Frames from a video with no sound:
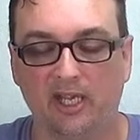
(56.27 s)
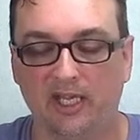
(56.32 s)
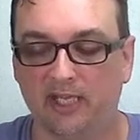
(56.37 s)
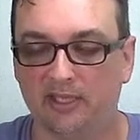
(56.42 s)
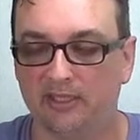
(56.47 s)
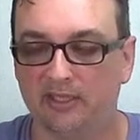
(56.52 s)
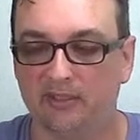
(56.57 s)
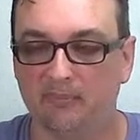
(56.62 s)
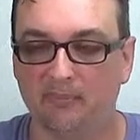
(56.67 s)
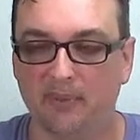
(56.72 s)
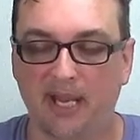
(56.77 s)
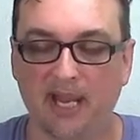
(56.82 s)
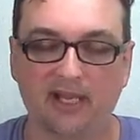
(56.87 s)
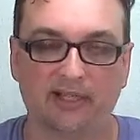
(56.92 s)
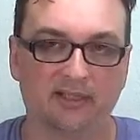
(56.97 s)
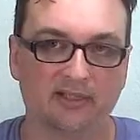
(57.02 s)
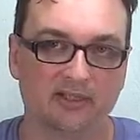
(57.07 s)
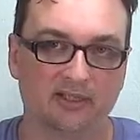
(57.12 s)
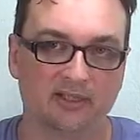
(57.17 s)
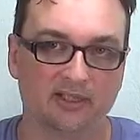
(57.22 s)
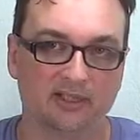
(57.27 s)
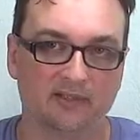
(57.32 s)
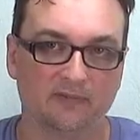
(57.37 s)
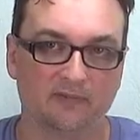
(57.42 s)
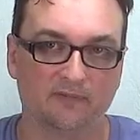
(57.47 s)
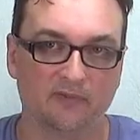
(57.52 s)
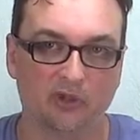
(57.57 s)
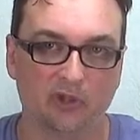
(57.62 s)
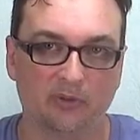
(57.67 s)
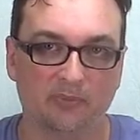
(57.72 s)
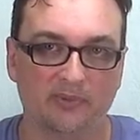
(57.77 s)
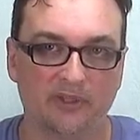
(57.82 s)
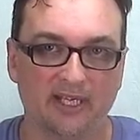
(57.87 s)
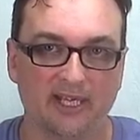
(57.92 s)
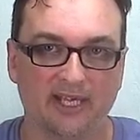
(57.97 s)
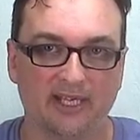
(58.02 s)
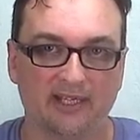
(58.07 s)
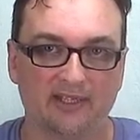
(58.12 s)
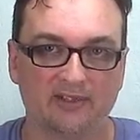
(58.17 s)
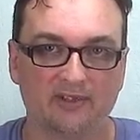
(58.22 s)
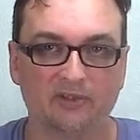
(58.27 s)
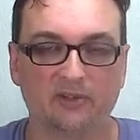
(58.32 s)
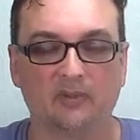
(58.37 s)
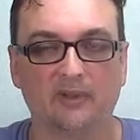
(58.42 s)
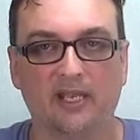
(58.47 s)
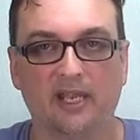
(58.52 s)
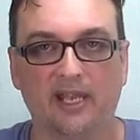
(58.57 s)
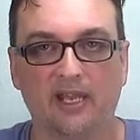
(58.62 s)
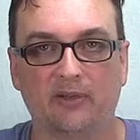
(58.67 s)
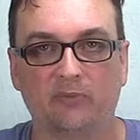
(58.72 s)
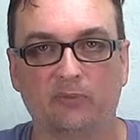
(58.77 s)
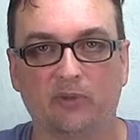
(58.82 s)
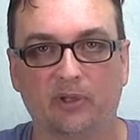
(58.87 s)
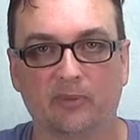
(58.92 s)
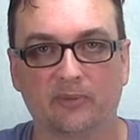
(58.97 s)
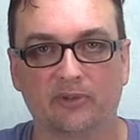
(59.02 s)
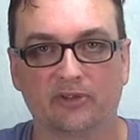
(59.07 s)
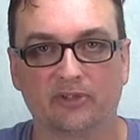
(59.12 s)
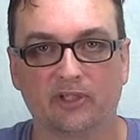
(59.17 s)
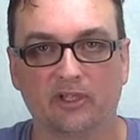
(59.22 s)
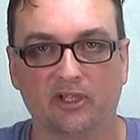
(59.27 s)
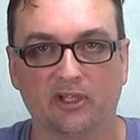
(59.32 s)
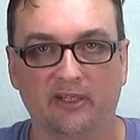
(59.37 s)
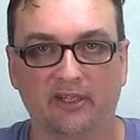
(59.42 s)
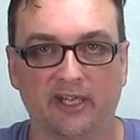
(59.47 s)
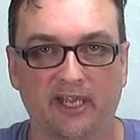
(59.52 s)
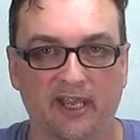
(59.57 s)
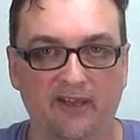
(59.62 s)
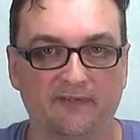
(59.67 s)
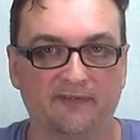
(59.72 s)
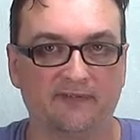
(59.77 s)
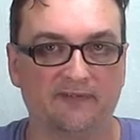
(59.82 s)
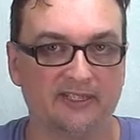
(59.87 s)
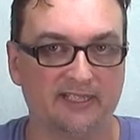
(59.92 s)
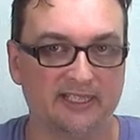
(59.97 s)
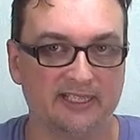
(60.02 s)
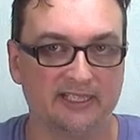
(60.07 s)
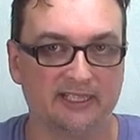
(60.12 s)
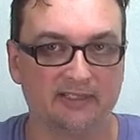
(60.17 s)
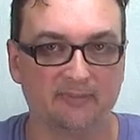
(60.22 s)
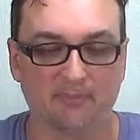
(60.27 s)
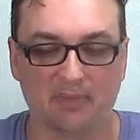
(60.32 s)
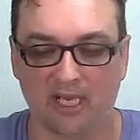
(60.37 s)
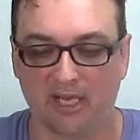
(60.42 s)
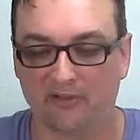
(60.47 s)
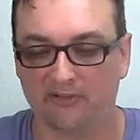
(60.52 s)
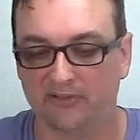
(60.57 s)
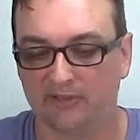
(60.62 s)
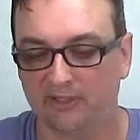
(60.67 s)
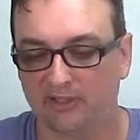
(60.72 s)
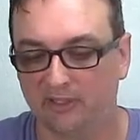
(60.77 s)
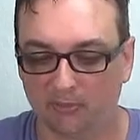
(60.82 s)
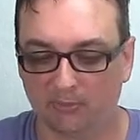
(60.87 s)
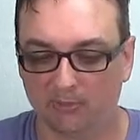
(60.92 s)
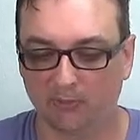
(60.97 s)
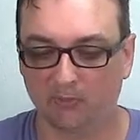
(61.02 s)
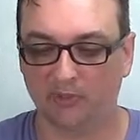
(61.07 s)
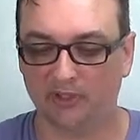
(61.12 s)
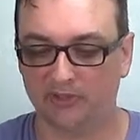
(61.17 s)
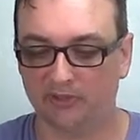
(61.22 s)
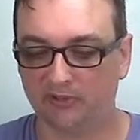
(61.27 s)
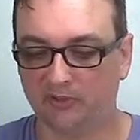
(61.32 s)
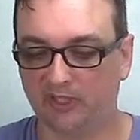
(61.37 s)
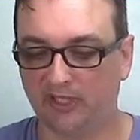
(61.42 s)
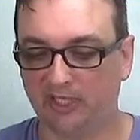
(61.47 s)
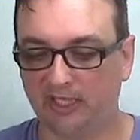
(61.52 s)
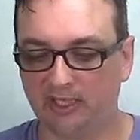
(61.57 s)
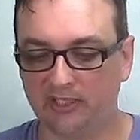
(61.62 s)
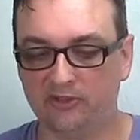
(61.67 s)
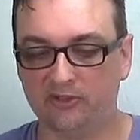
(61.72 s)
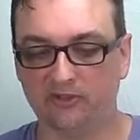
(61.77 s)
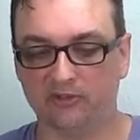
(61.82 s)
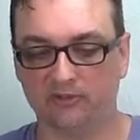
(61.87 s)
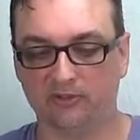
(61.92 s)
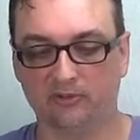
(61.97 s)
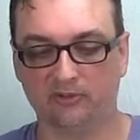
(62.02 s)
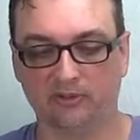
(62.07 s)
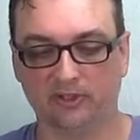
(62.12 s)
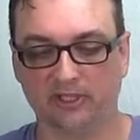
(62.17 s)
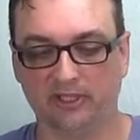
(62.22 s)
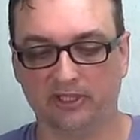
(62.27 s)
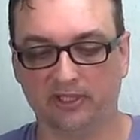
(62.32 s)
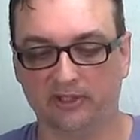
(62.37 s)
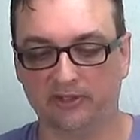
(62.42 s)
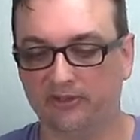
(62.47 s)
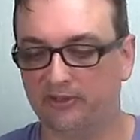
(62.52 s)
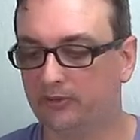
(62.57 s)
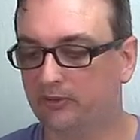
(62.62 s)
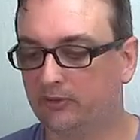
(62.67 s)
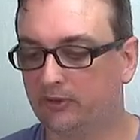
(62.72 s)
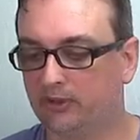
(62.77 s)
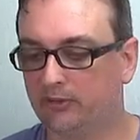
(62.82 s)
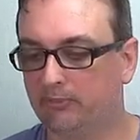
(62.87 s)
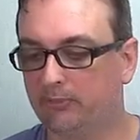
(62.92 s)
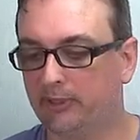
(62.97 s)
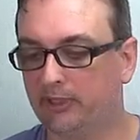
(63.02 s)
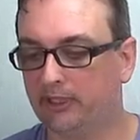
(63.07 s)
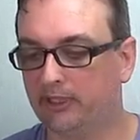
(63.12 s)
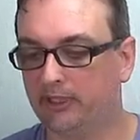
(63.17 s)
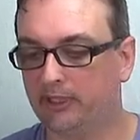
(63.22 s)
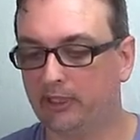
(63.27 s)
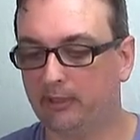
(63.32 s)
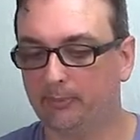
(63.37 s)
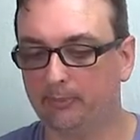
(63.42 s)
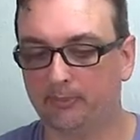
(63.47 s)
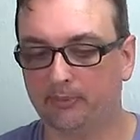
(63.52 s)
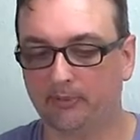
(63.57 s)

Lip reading: And then back in the film days, you had what was called FD mount. But what you can do is you can pick up